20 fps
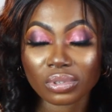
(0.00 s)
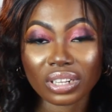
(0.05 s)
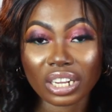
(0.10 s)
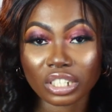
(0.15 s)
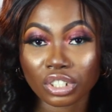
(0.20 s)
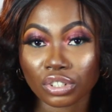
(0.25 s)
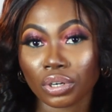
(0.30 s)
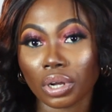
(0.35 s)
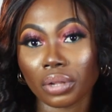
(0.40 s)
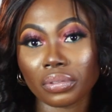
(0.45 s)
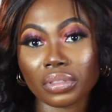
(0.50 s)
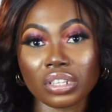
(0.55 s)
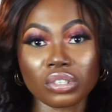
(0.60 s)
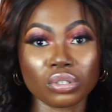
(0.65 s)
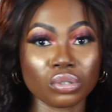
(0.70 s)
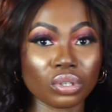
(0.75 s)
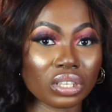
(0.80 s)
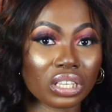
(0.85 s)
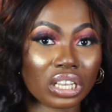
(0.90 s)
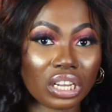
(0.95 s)
to natural
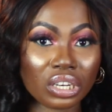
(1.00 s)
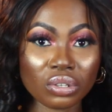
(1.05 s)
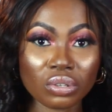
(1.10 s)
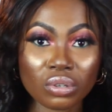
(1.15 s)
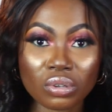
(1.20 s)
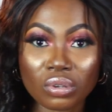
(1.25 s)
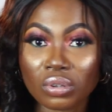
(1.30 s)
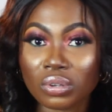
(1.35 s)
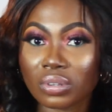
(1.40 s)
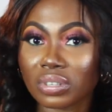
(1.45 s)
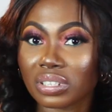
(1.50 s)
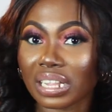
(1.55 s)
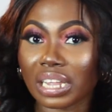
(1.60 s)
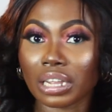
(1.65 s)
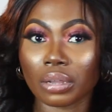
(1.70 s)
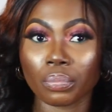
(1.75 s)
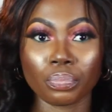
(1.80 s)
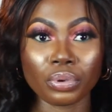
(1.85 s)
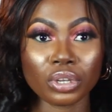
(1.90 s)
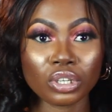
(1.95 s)
things you can use,
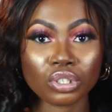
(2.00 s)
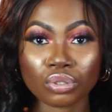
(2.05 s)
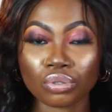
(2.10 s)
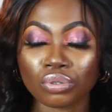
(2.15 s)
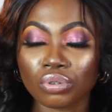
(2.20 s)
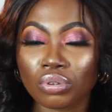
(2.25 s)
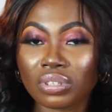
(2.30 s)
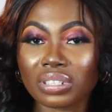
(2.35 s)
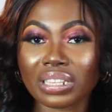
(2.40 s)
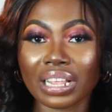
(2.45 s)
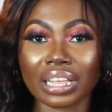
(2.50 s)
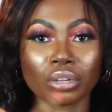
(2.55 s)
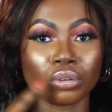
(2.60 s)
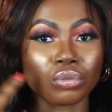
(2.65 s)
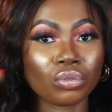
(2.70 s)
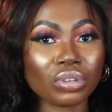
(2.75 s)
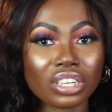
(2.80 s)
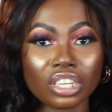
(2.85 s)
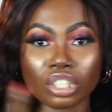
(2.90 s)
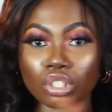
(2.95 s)
like beetroots, like
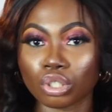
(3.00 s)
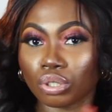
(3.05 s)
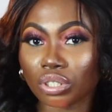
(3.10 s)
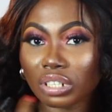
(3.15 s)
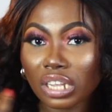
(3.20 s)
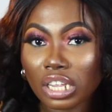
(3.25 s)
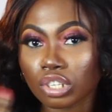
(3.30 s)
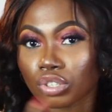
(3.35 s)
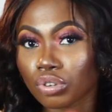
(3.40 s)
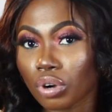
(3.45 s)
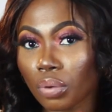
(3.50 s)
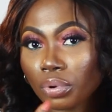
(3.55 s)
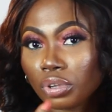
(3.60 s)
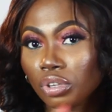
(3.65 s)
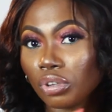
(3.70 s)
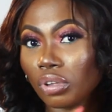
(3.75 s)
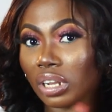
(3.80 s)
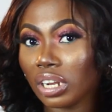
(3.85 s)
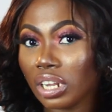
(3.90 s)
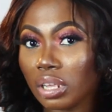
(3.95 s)
doing a sugar scrub
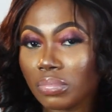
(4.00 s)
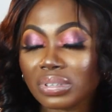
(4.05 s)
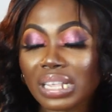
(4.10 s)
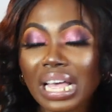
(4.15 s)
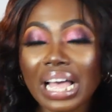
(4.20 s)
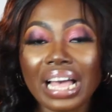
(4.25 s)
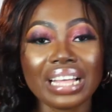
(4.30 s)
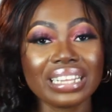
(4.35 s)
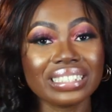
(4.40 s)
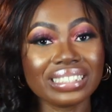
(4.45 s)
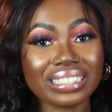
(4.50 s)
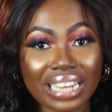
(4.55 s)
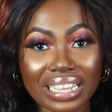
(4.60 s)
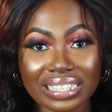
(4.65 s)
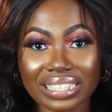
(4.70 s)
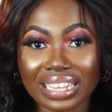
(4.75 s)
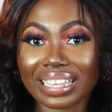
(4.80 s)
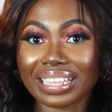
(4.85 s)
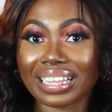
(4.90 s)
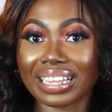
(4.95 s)
on your lips.
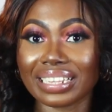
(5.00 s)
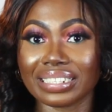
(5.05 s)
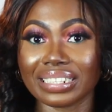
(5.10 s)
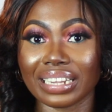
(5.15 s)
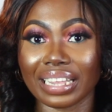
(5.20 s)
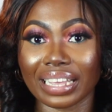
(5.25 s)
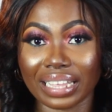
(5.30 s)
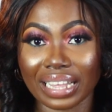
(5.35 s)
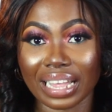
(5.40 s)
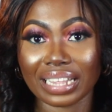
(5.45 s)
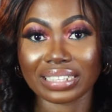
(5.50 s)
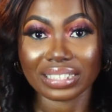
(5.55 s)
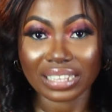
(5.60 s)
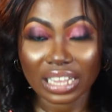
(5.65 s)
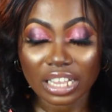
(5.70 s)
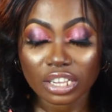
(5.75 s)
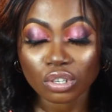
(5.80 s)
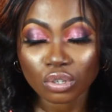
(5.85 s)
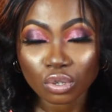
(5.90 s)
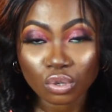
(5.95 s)
That I can like
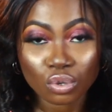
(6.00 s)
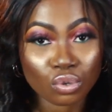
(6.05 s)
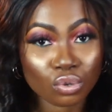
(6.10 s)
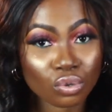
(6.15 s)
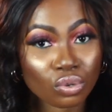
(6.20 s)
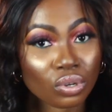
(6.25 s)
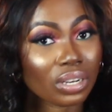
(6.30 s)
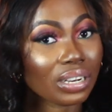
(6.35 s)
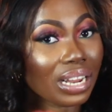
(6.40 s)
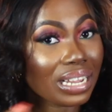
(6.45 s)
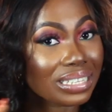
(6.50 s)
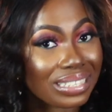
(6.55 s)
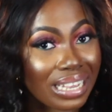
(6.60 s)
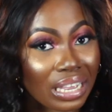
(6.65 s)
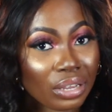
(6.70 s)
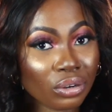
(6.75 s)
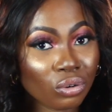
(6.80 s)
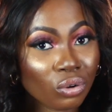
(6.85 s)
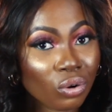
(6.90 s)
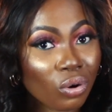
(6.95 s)
attest to, that
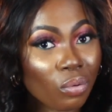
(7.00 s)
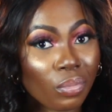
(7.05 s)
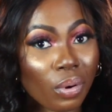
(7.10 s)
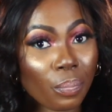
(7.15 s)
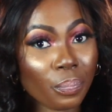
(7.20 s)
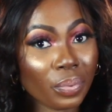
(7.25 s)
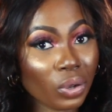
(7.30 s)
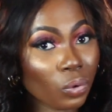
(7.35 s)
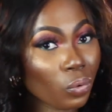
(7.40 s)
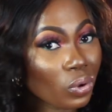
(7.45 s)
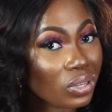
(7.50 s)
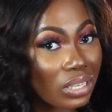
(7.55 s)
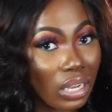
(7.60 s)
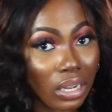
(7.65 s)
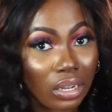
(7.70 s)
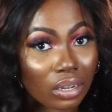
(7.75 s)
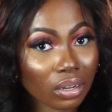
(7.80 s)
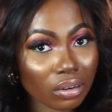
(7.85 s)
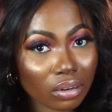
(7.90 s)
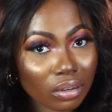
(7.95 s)
I know, but pink
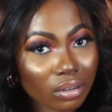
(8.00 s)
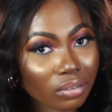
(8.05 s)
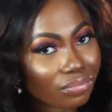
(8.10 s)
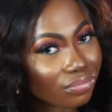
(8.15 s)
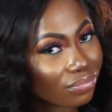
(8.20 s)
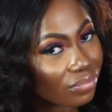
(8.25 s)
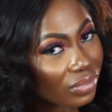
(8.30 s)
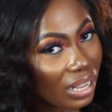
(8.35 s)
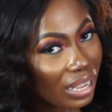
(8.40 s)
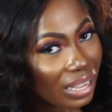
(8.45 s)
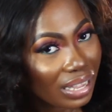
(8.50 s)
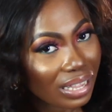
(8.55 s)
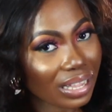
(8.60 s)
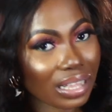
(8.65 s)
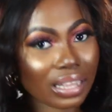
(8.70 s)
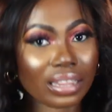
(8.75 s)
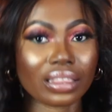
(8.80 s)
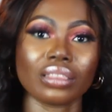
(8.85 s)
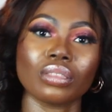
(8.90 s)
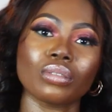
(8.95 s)
watercolor,
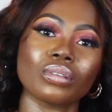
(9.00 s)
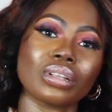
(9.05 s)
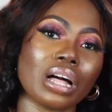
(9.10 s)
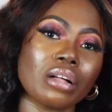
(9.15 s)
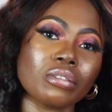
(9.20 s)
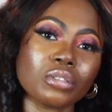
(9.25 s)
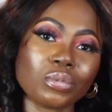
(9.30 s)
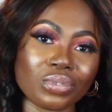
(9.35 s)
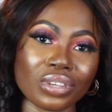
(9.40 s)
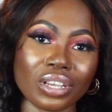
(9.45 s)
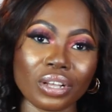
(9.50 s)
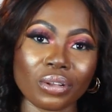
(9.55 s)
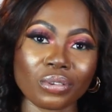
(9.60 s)
count me